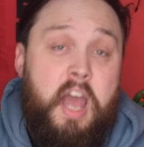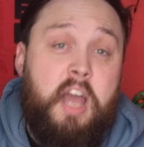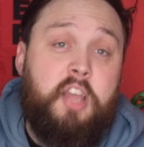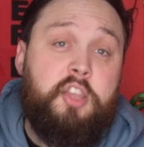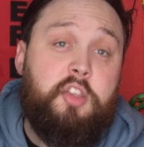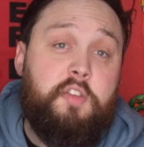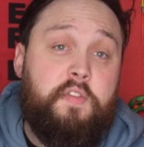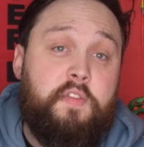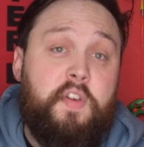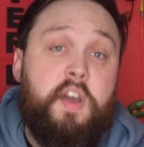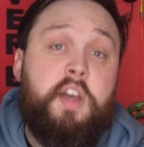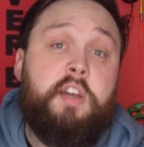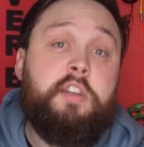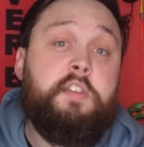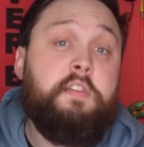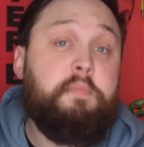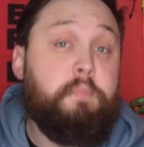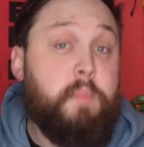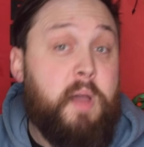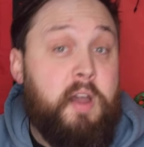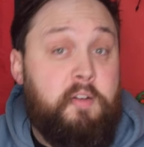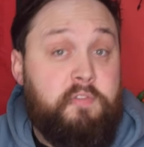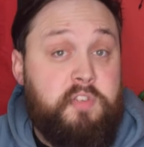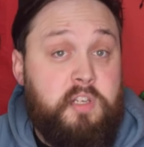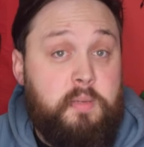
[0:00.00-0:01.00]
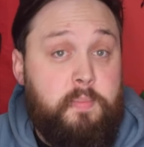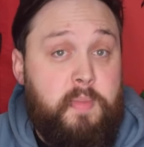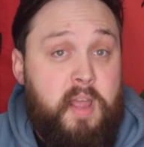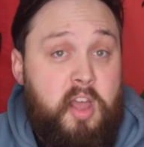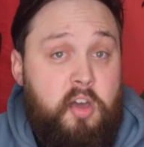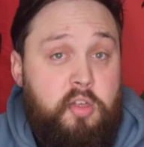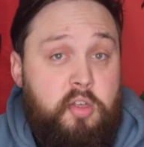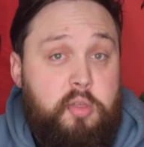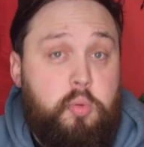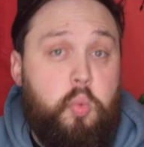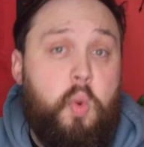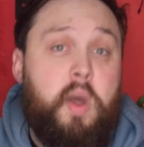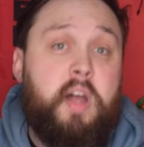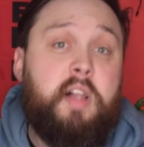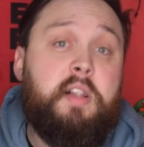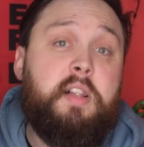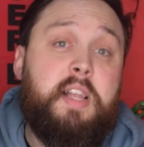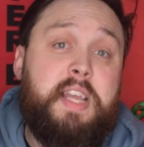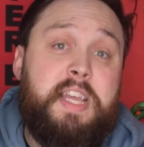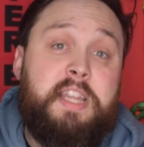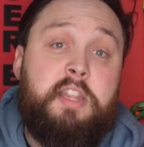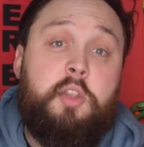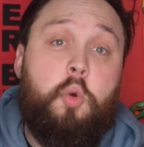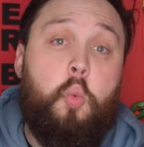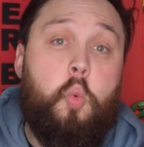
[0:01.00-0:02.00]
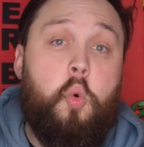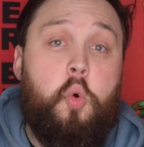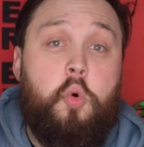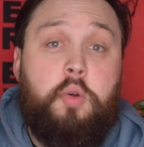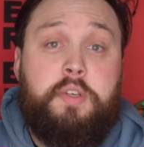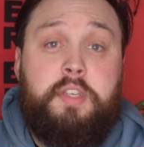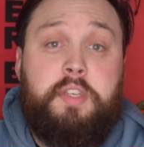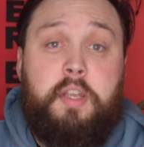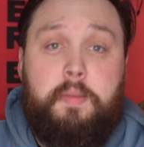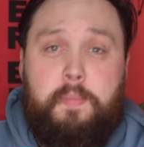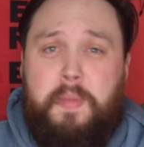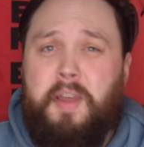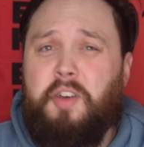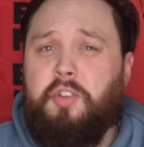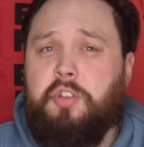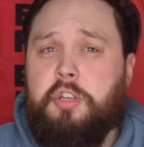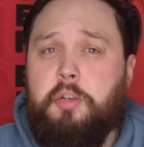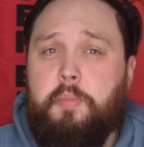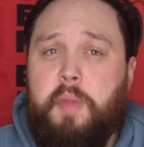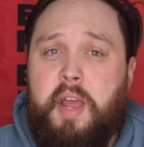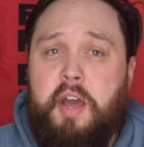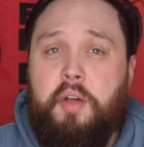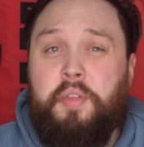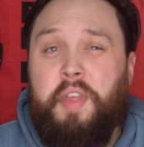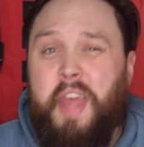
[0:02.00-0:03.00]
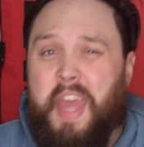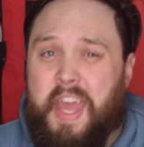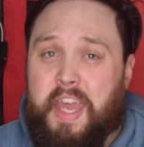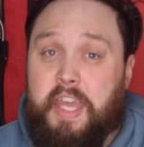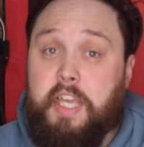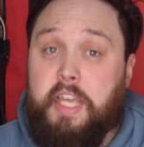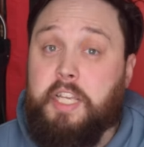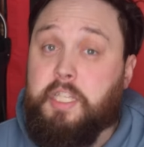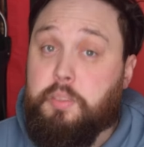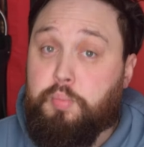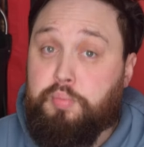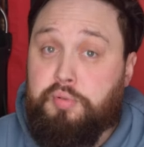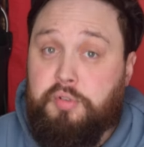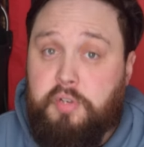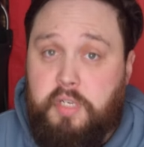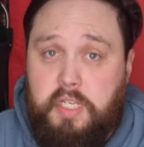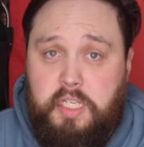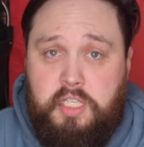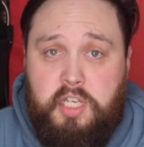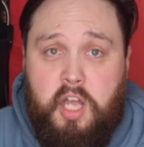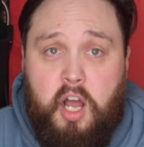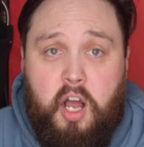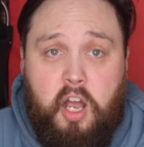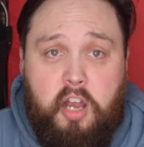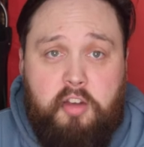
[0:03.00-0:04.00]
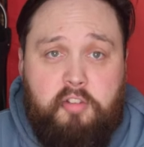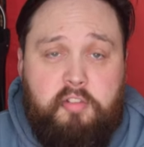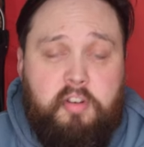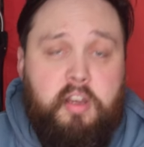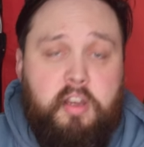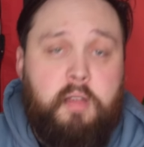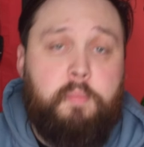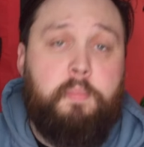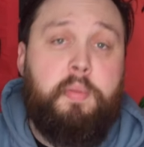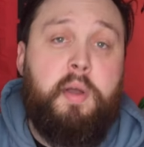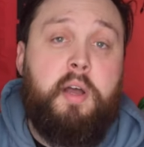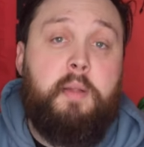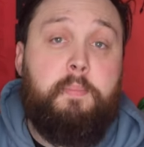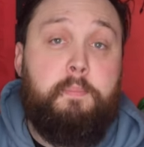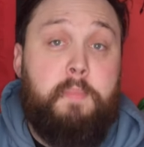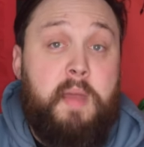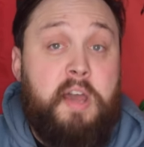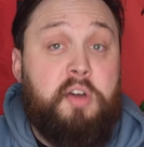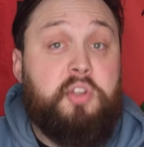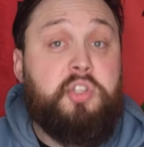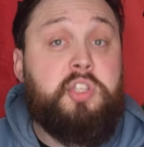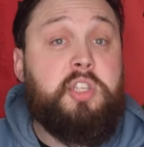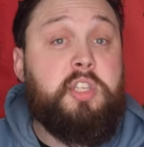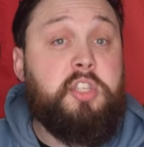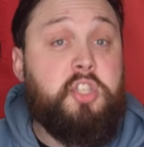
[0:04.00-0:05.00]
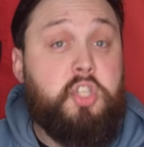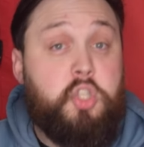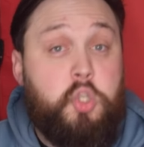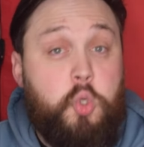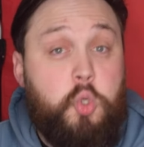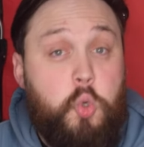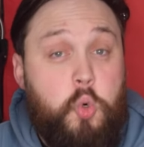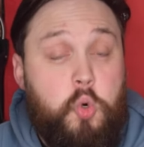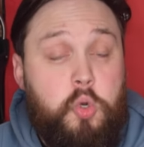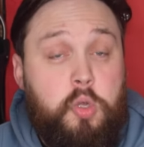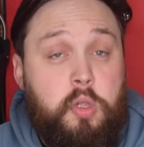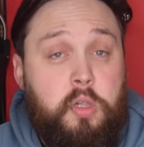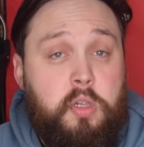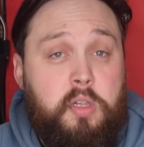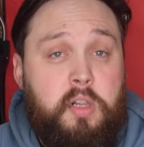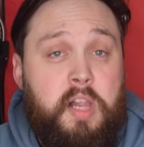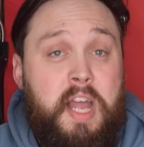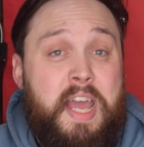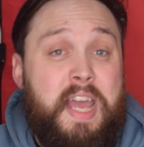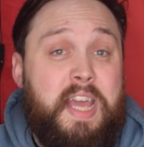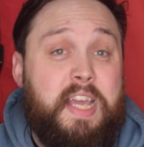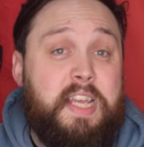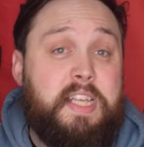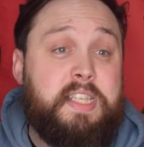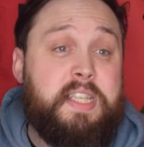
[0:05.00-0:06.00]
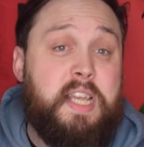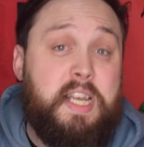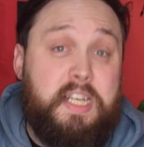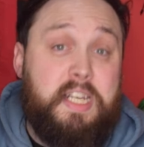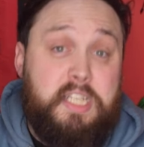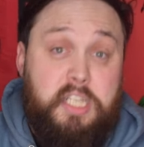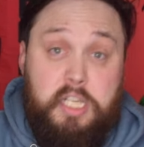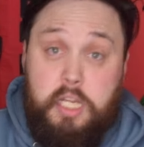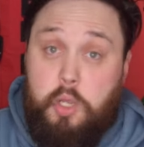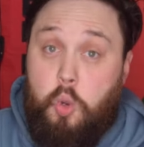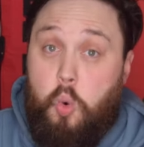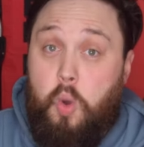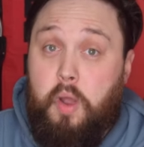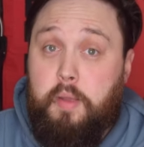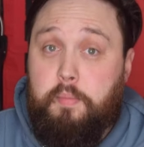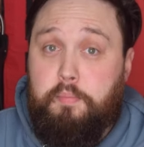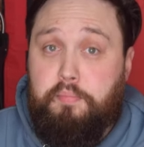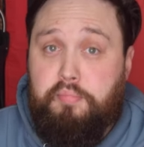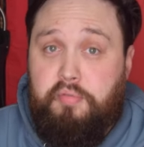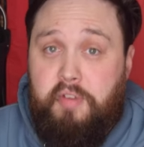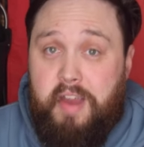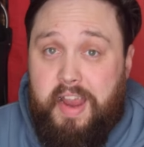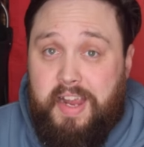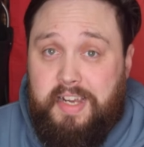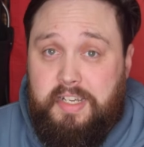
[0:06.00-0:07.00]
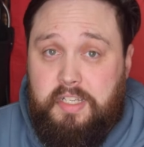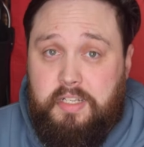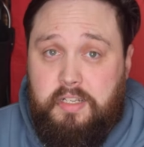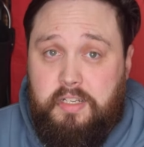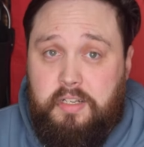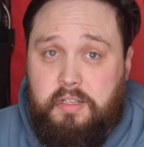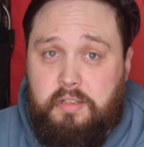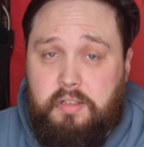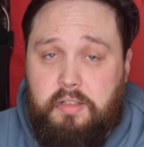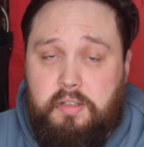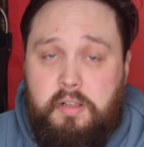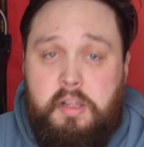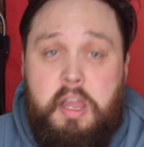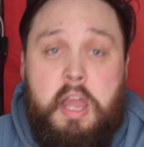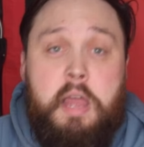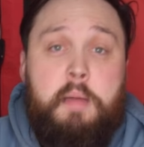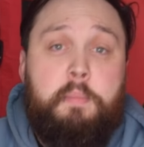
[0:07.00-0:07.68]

You've heard of mouth to mouth. Well, in the water, mouth to mouth is pretty tiring, but mouth to snorkel is actually quite practical.